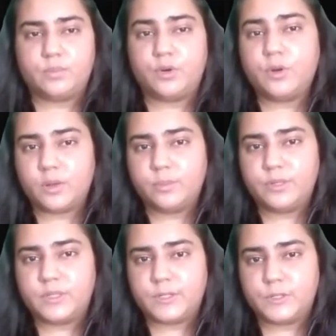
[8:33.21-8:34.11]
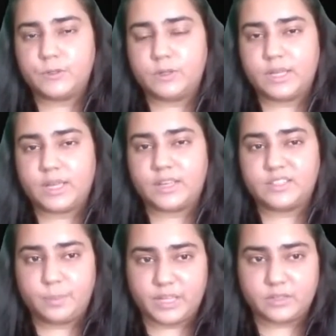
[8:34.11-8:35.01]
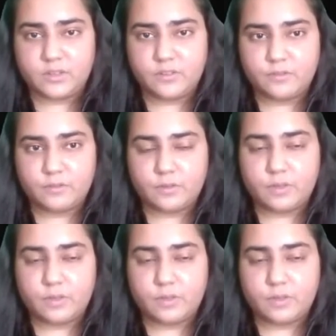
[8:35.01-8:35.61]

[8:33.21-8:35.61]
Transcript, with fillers: more computationally expensive